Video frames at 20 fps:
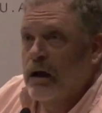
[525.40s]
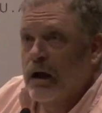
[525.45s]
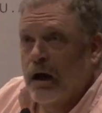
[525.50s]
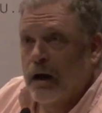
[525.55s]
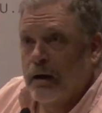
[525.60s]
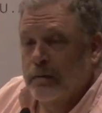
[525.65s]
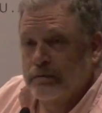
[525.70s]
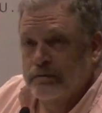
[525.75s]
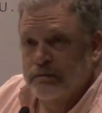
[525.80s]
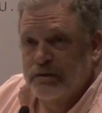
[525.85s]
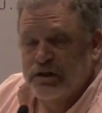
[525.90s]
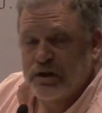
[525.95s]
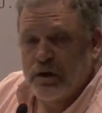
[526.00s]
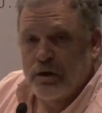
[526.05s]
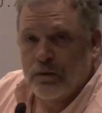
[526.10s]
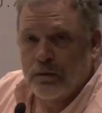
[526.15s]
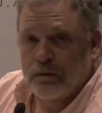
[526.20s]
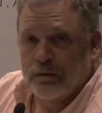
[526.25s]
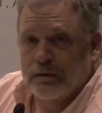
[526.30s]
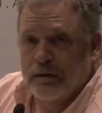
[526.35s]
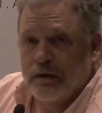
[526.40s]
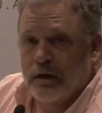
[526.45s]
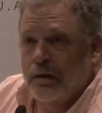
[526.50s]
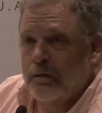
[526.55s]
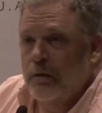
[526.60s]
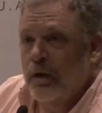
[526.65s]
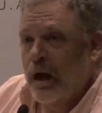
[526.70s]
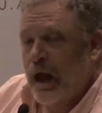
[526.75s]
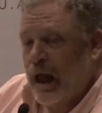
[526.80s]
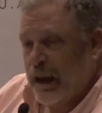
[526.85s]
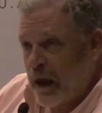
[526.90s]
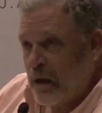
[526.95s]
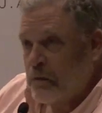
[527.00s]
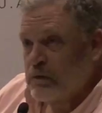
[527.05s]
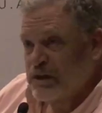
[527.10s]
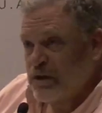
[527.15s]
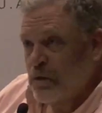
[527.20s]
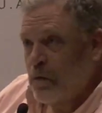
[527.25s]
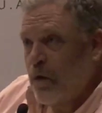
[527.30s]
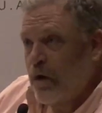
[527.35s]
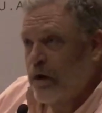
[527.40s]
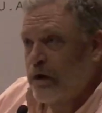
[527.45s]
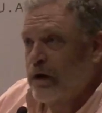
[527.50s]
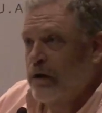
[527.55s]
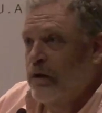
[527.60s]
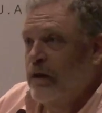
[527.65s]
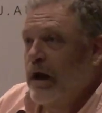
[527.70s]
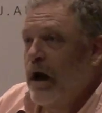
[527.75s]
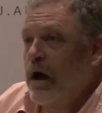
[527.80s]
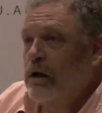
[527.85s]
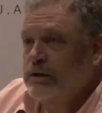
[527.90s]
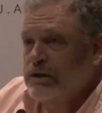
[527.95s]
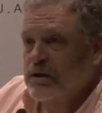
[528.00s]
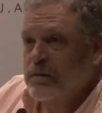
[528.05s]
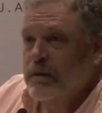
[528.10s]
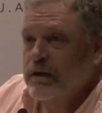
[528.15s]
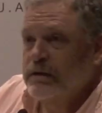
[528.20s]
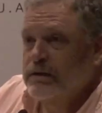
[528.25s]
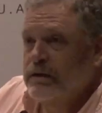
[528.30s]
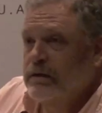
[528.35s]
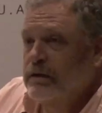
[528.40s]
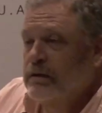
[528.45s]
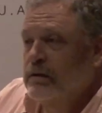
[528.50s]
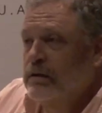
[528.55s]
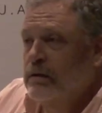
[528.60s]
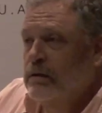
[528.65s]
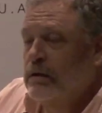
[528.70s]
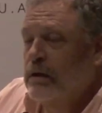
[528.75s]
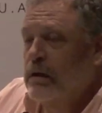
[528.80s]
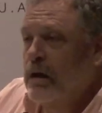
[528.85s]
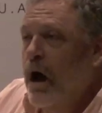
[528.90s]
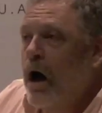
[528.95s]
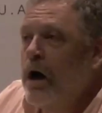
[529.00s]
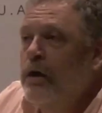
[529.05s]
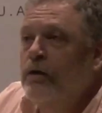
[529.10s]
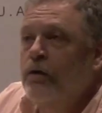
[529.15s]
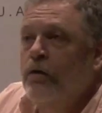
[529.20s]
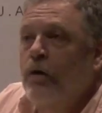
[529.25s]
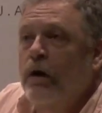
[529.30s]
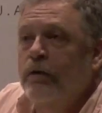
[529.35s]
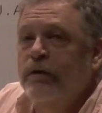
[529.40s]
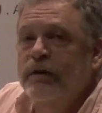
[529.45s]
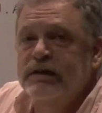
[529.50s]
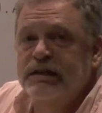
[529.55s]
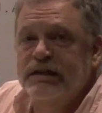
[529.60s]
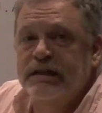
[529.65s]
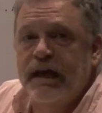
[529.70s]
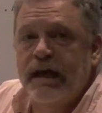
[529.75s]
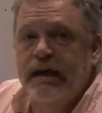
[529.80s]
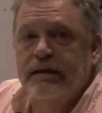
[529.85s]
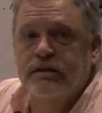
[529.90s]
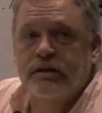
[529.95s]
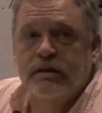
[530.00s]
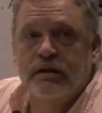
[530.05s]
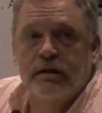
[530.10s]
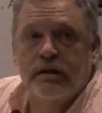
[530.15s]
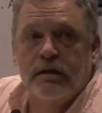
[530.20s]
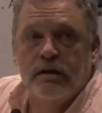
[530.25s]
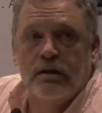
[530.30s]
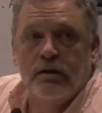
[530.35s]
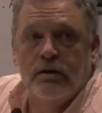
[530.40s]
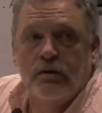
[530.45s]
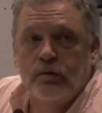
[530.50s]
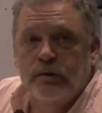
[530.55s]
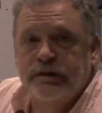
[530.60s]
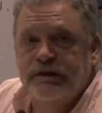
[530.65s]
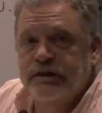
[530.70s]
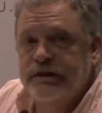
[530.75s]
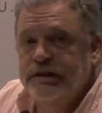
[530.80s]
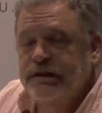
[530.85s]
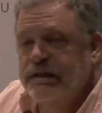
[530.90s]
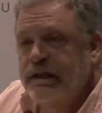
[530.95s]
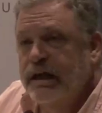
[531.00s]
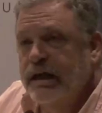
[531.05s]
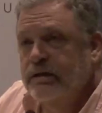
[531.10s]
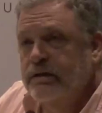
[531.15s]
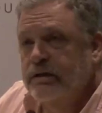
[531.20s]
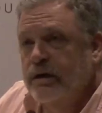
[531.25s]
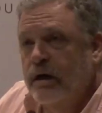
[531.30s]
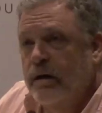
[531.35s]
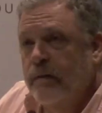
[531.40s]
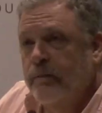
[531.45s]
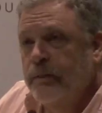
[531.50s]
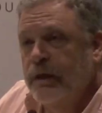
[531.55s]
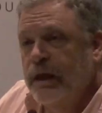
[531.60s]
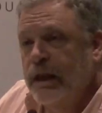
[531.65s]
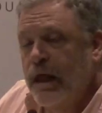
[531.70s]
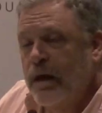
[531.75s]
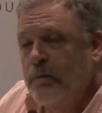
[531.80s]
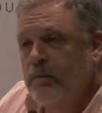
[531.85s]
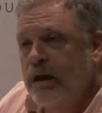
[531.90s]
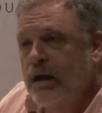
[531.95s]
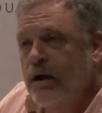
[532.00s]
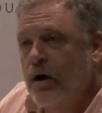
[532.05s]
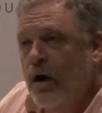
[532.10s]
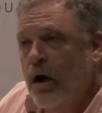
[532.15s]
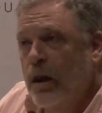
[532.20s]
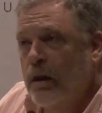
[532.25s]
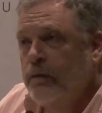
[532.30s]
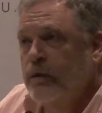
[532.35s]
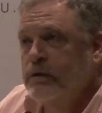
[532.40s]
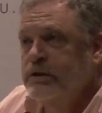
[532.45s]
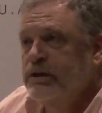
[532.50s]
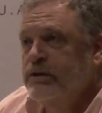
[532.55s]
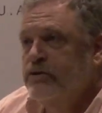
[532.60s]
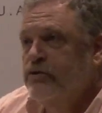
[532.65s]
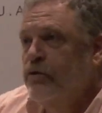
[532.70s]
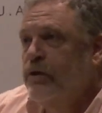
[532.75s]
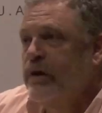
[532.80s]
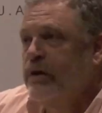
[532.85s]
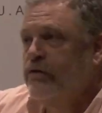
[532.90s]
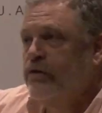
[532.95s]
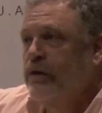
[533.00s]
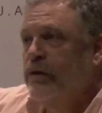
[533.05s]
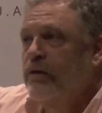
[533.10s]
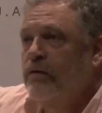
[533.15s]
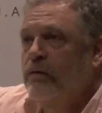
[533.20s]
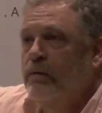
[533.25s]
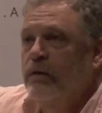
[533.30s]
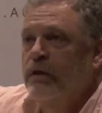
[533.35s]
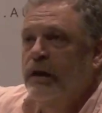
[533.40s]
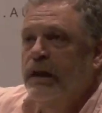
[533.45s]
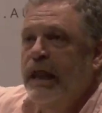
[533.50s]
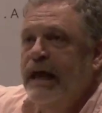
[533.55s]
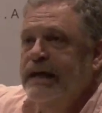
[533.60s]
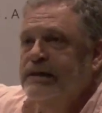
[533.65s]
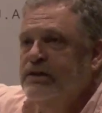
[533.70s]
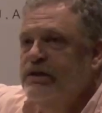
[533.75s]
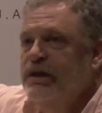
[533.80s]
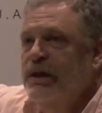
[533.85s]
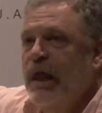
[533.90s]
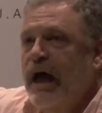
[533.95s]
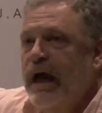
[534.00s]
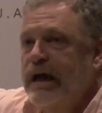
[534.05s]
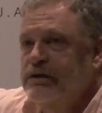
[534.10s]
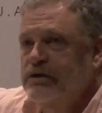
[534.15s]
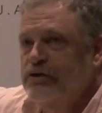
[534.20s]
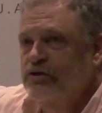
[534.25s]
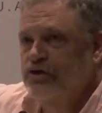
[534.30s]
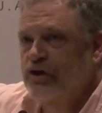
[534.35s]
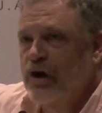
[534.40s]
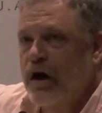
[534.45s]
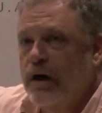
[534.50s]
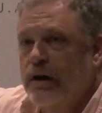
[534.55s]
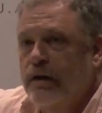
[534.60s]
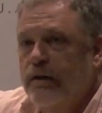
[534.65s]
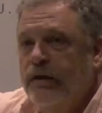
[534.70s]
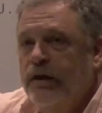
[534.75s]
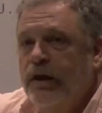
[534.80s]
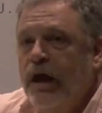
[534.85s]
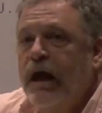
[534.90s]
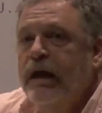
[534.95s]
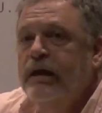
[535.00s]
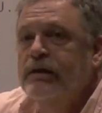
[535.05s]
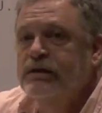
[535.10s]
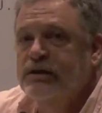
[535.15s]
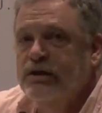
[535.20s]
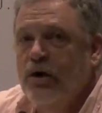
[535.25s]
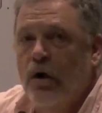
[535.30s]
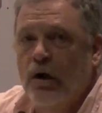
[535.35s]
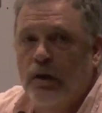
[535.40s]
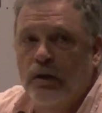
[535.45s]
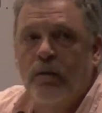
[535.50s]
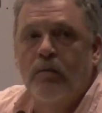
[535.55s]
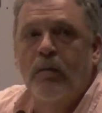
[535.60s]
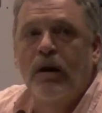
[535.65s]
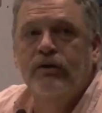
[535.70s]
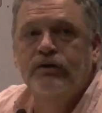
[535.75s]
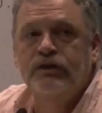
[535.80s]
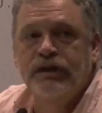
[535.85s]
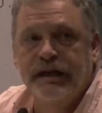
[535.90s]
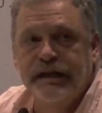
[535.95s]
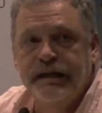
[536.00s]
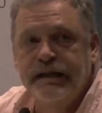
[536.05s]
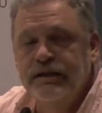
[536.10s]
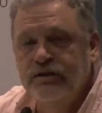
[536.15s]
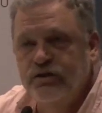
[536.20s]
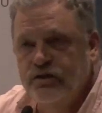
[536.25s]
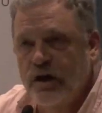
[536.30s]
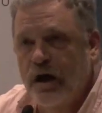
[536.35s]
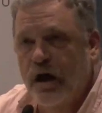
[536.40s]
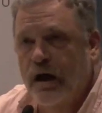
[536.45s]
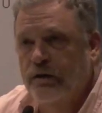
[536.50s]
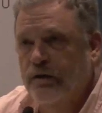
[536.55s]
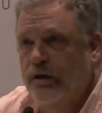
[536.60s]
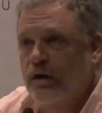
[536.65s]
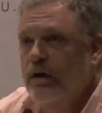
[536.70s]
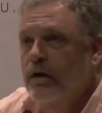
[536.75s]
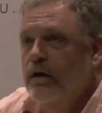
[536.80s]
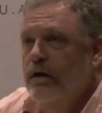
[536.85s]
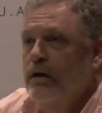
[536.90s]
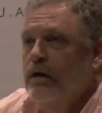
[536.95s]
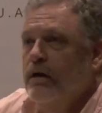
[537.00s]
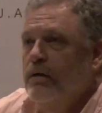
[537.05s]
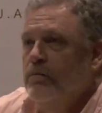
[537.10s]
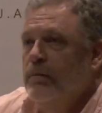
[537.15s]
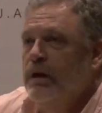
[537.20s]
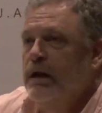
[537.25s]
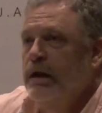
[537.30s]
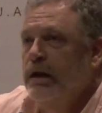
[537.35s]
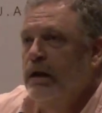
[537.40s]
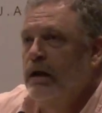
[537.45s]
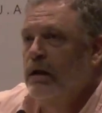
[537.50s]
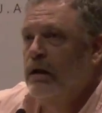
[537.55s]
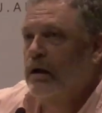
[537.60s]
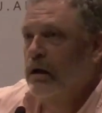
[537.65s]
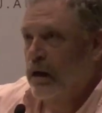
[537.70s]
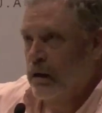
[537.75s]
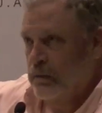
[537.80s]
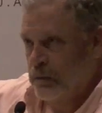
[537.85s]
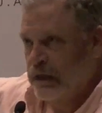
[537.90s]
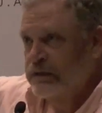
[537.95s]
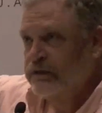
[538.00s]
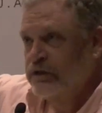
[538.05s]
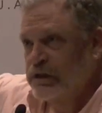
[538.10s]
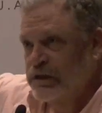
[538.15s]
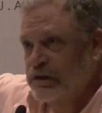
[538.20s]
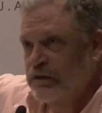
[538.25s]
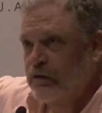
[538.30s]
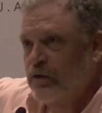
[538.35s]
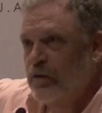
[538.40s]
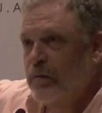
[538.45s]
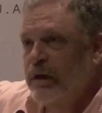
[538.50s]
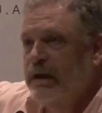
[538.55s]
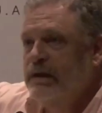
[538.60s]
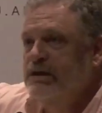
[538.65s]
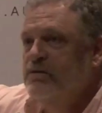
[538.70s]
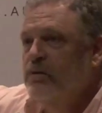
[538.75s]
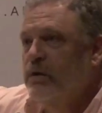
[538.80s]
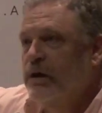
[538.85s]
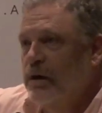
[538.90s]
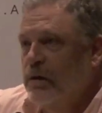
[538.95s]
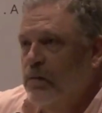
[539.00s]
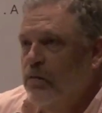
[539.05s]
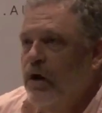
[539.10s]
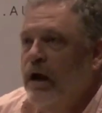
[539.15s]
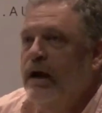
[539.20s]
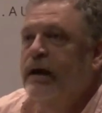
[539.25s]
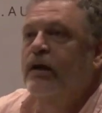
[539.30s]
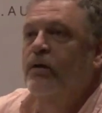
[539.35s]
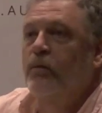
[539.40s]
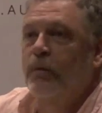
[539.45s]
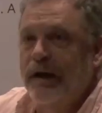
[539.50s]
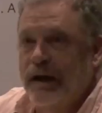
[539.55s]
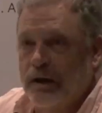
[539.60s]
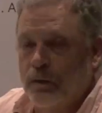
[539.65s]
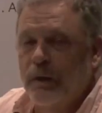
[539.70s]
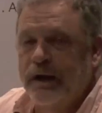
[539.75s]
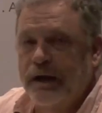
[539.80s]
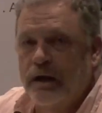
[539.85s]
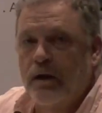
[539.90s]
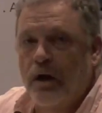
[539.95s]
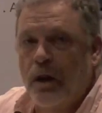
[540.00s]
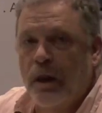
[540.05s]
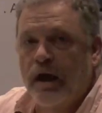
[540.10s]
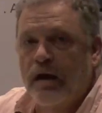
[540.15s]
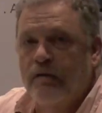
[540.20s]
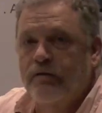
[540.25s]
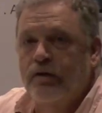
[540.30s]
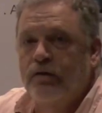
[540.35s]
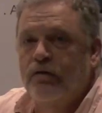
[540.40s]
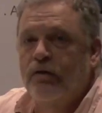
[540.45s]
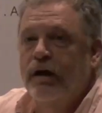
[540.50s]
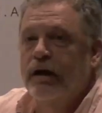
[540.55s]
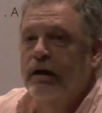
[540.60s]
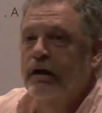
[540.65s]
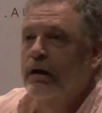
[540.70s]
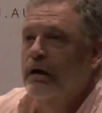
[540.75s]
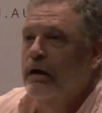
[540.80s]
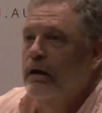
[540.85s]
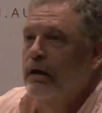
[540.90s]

um, so, and I was awarded the ultimate honor on the set, which is that um, he let me call, there's a tradition, the, the next to last shot of the day is called the martini shot, meaning in just a few minutes we're going to break and we can all have a drink.